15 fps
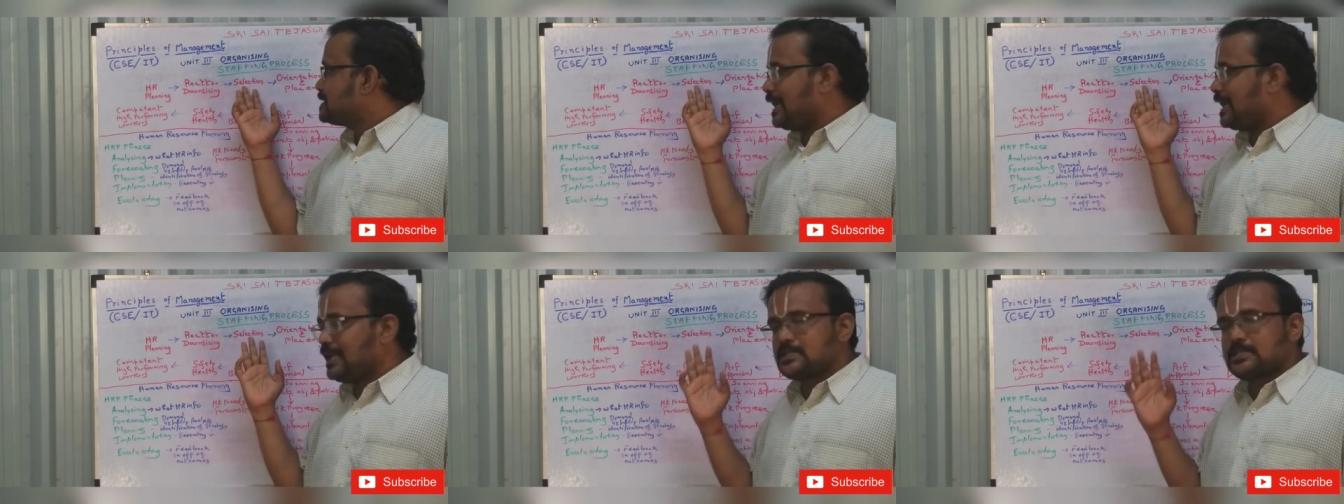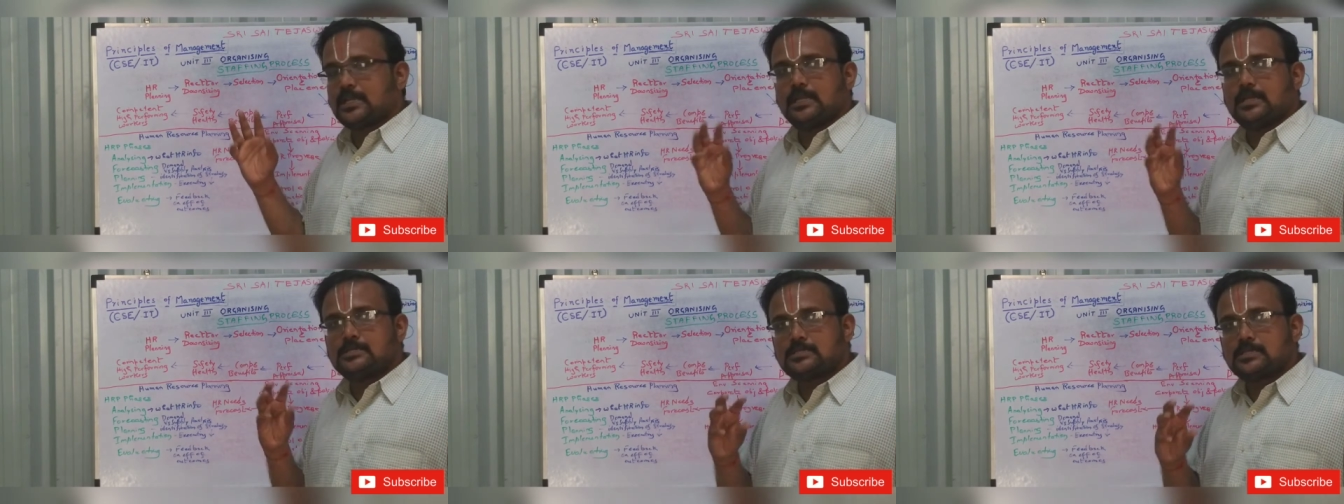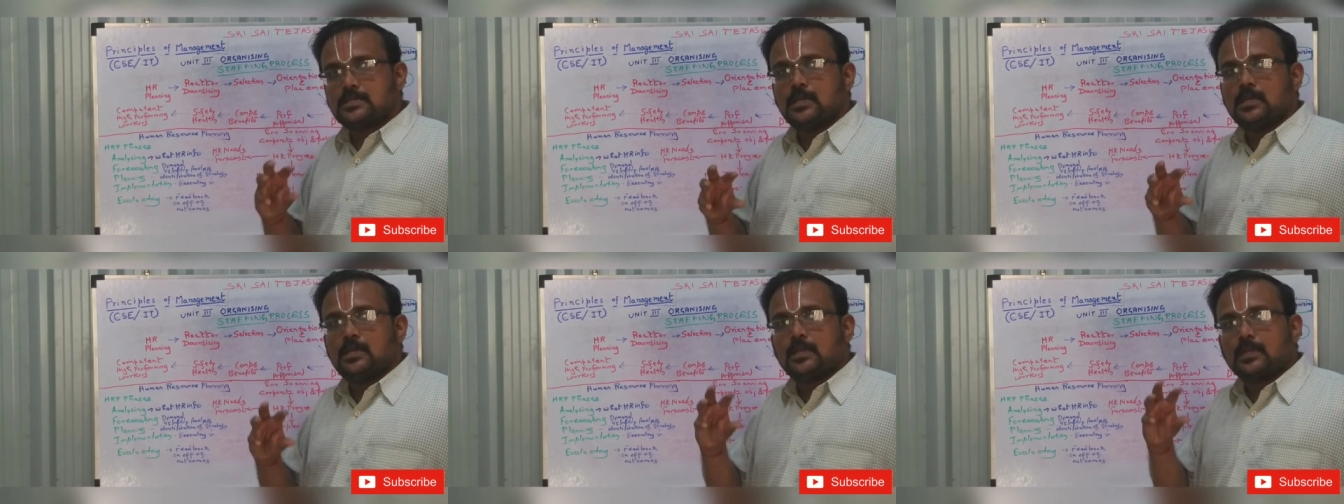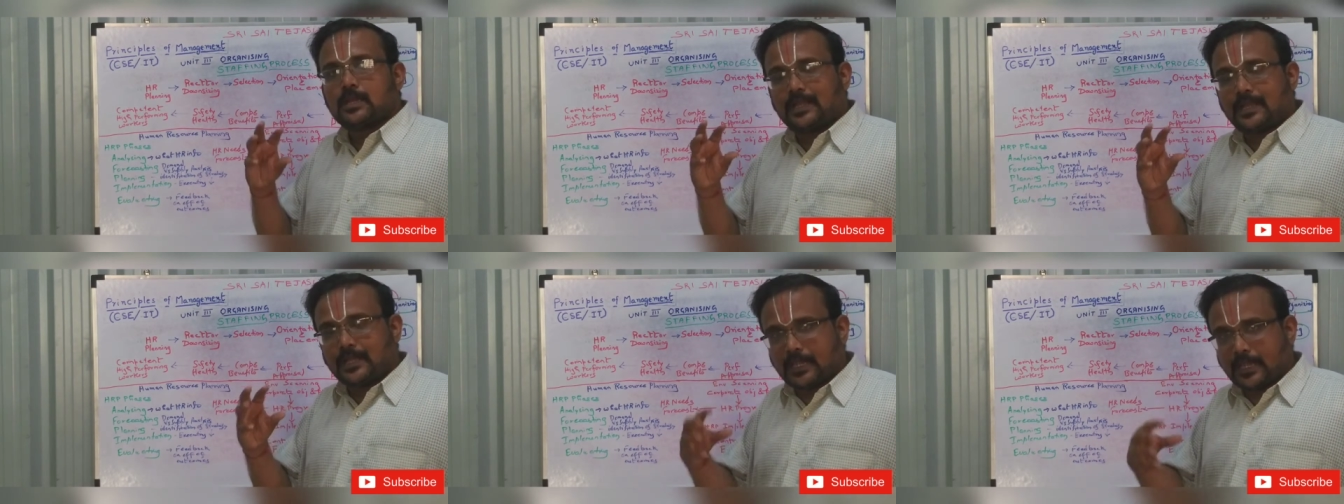Selection is
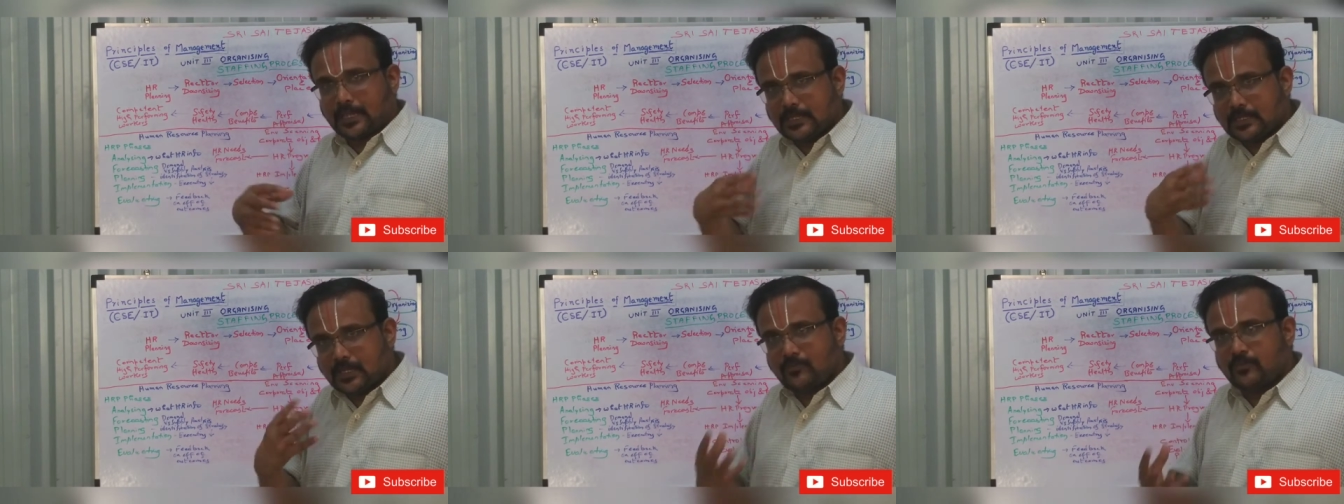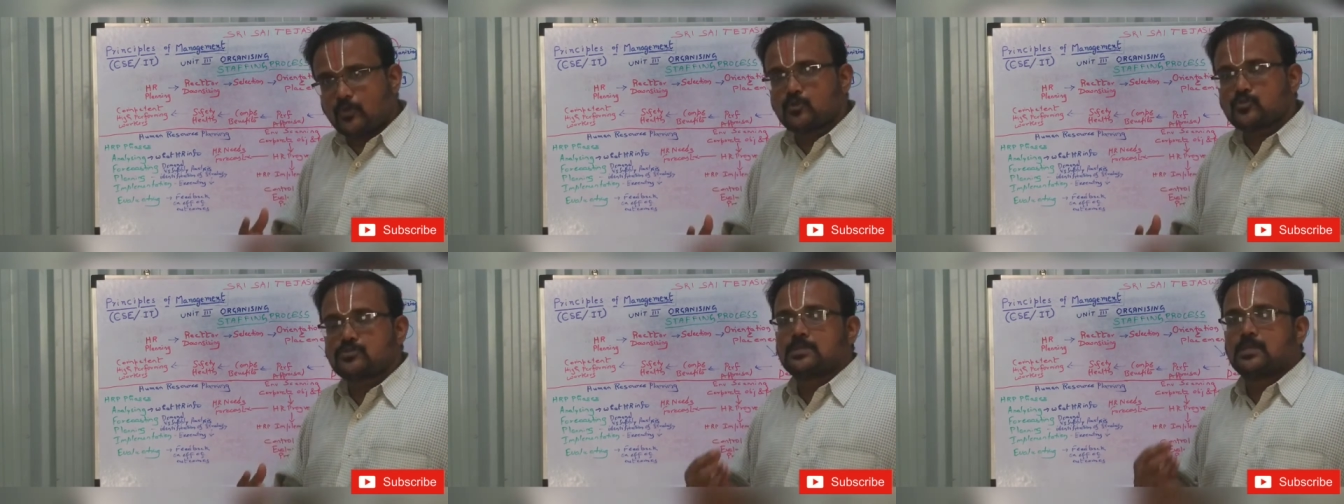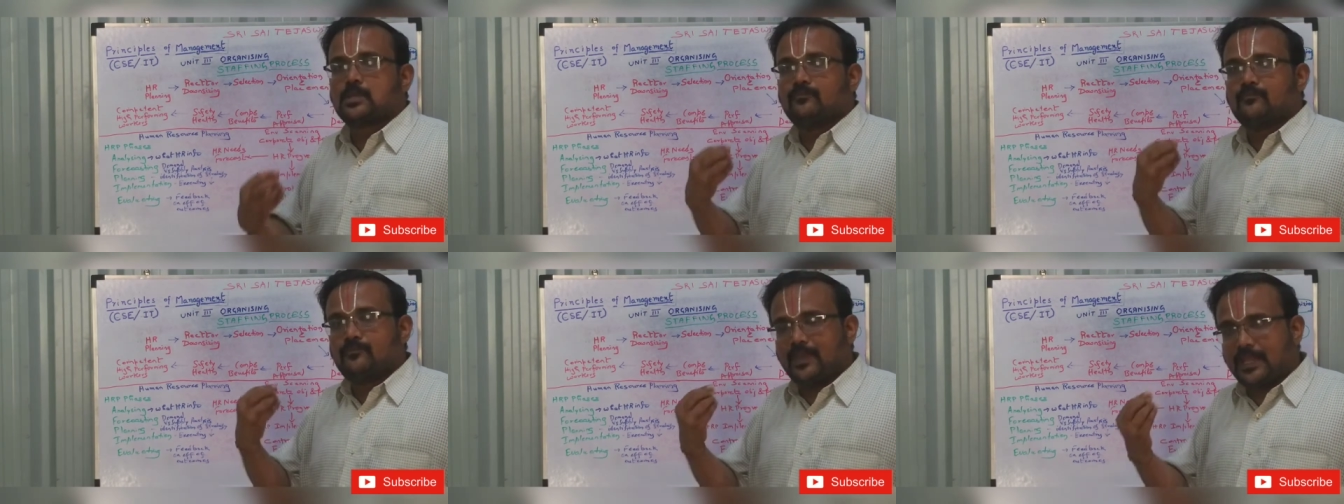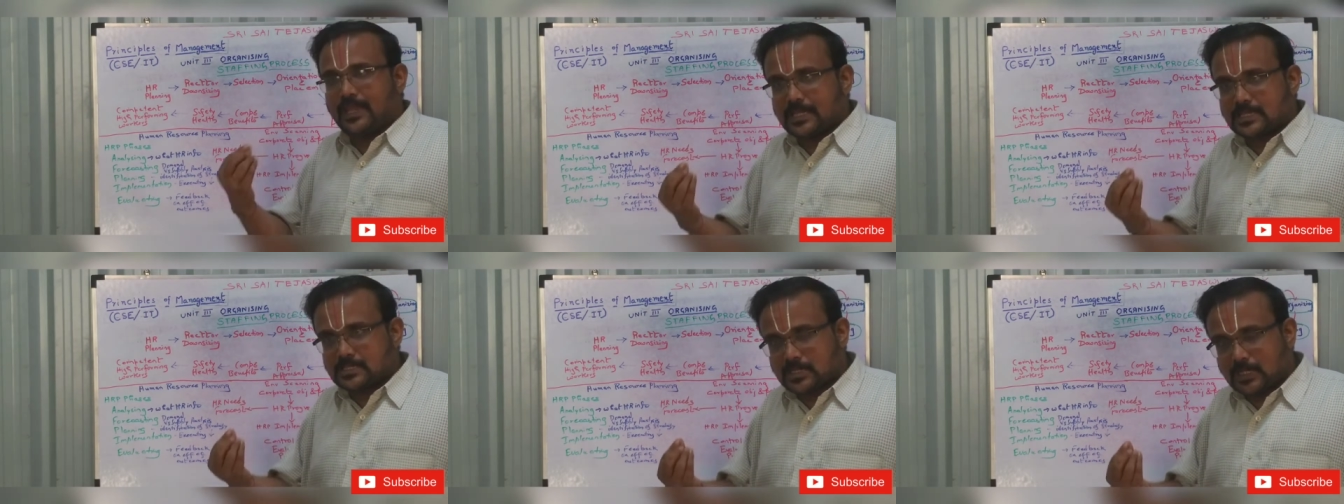conducting interviews,
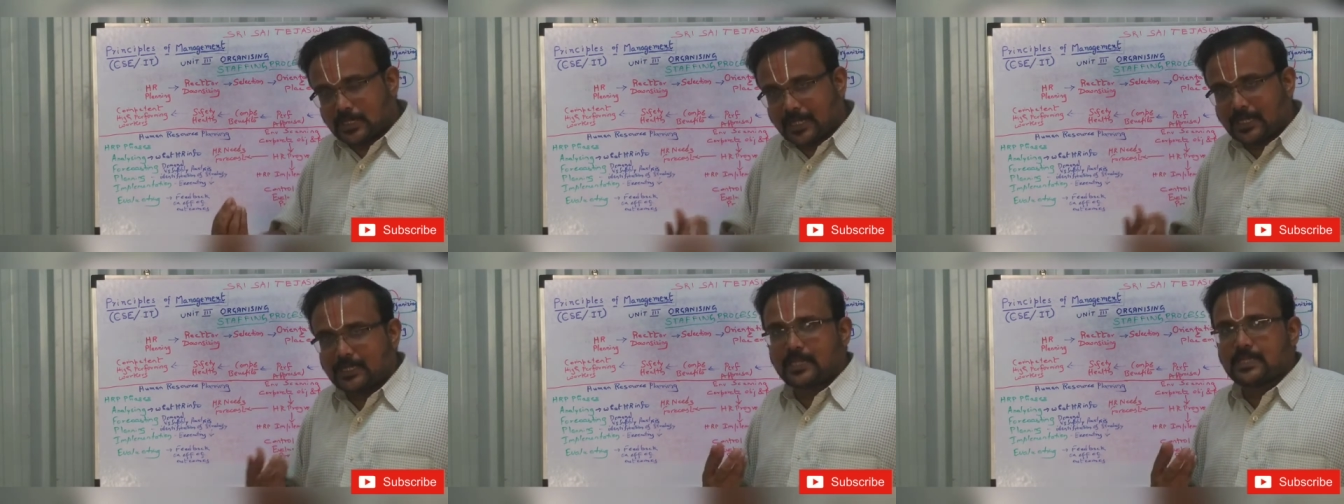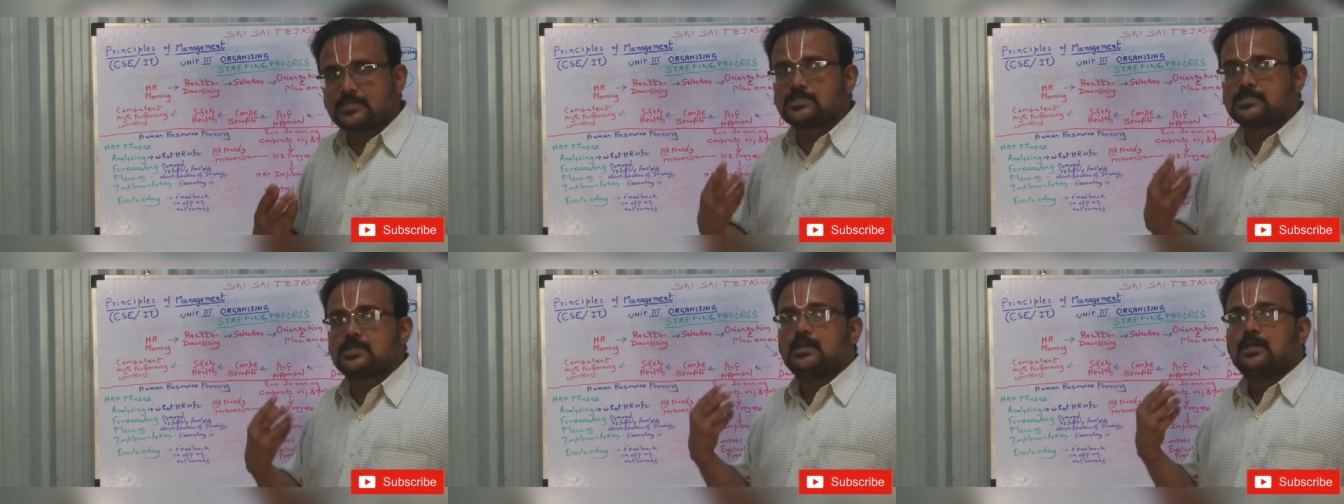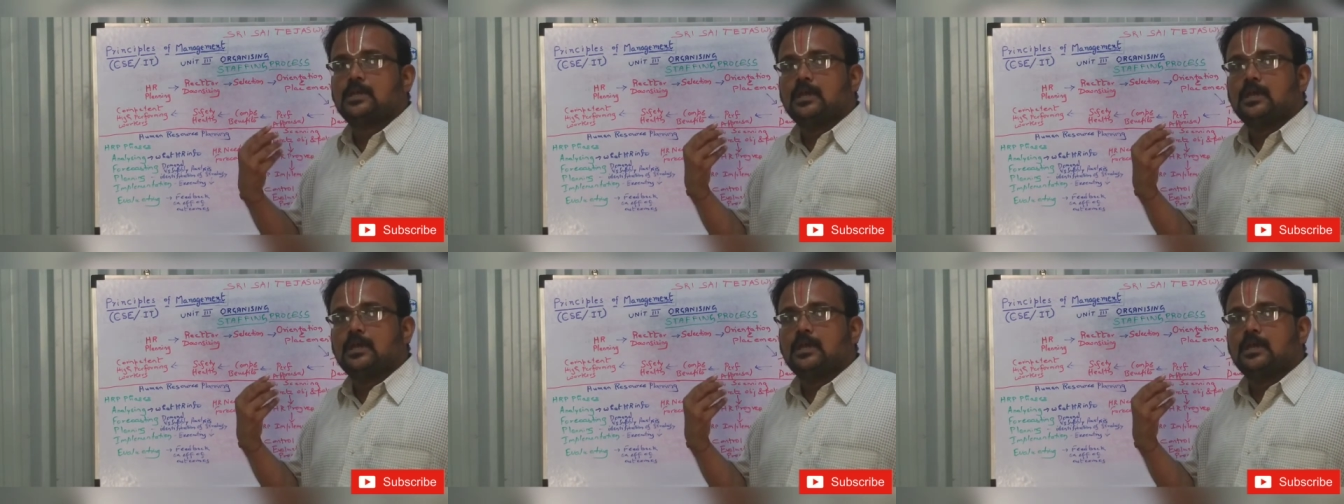various written tests,